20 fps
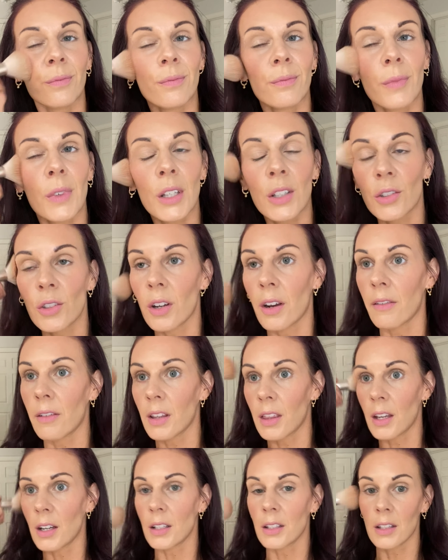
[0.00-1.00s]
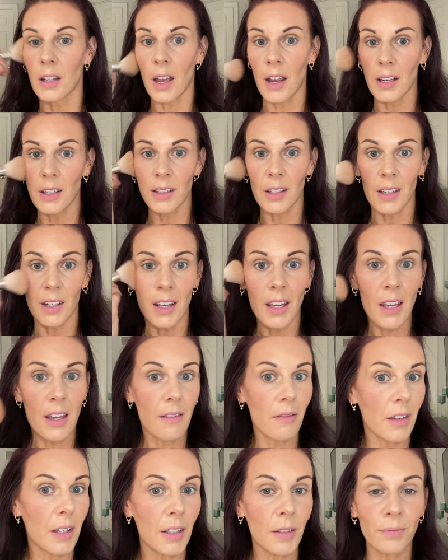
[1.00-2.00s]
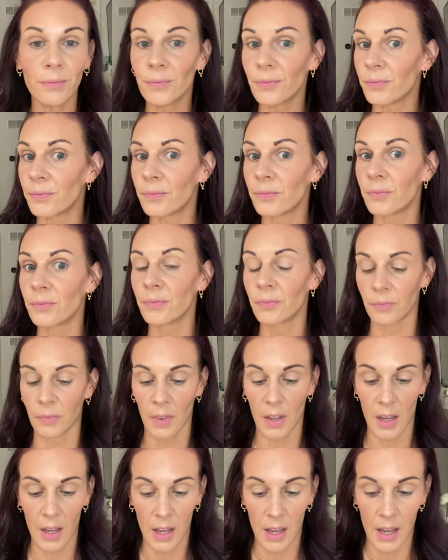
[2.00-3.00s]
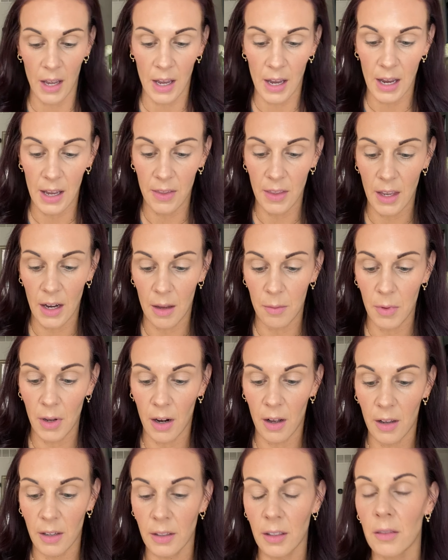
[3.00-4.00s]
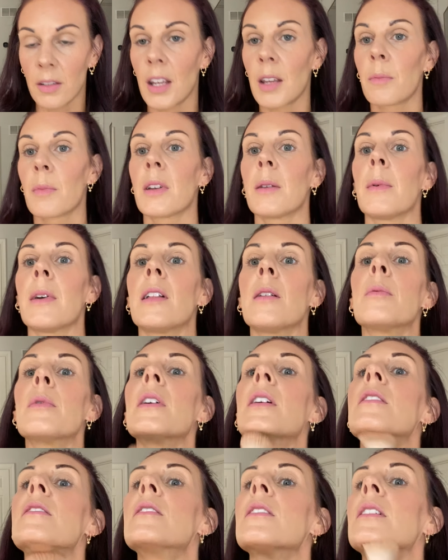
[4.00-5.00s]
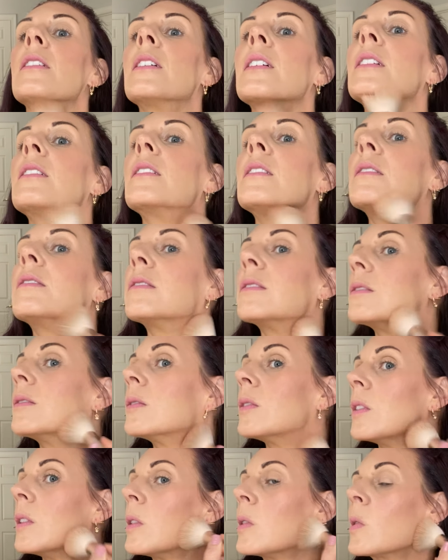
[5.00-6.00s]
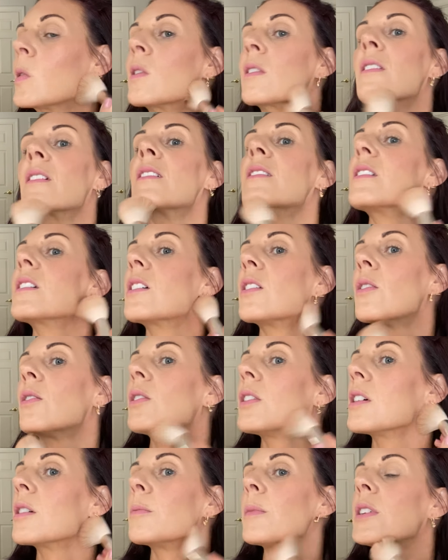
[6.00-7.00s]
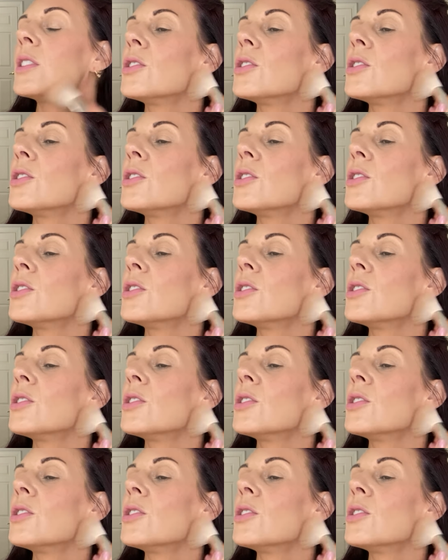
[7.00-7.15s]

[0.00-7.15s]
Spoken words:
Make sure everything's nice and even. And then I'm gonna also take my Bella bronzer and kind of go along my